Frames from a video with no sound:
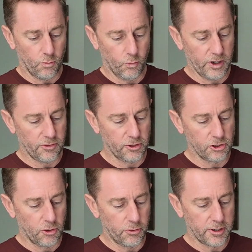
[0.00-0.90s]
where the
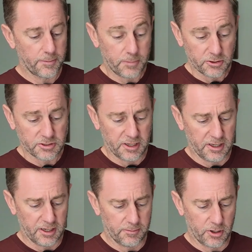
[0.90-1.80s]
Lord appeared to
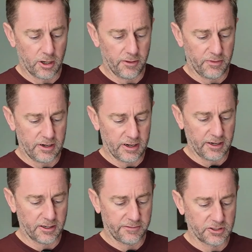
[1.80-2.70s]
him on the
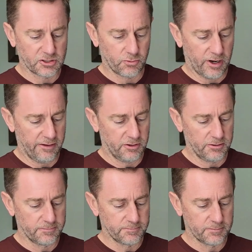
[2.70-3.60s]
night of his
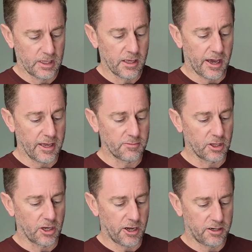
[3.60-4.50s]
arrival. "I am the
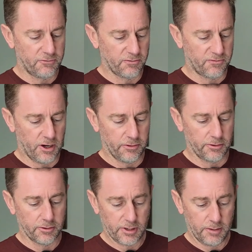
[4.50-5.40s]
God of your
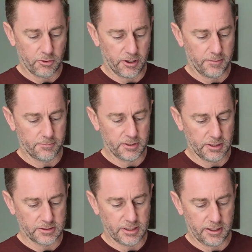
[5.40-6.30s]
father, Abraham,"
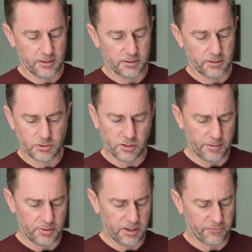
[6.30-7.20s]
he said. "Do
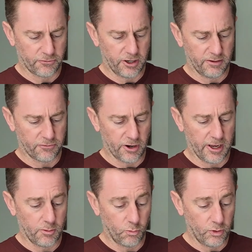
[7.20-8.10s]
not be afraid, for
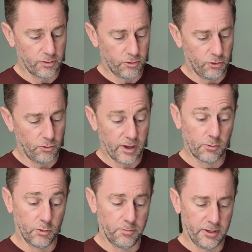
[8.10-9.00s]
I am with you
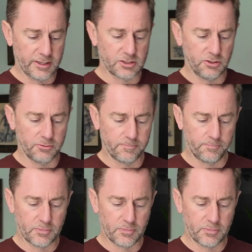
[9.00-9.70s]
and will bless you.